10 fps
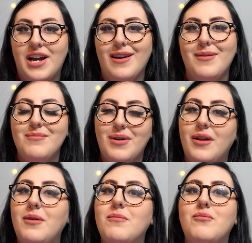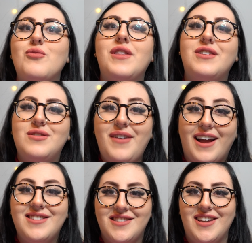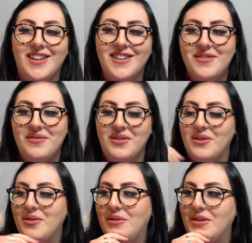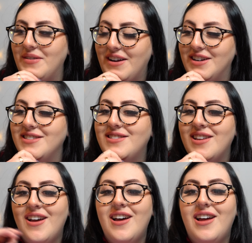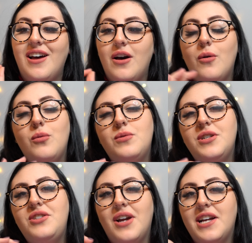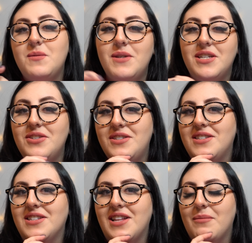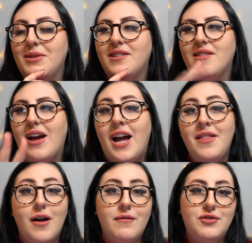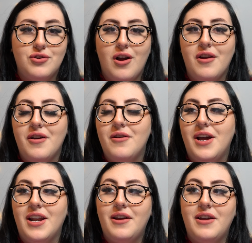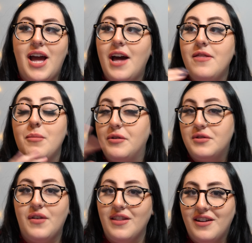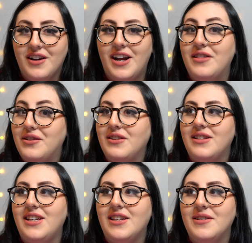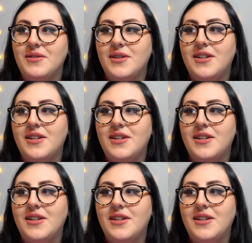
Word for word: time, probably when there's a vaccine for coronavirus, would you guys be interested in that? Because I love Toronto and I had the most fun there. I literally...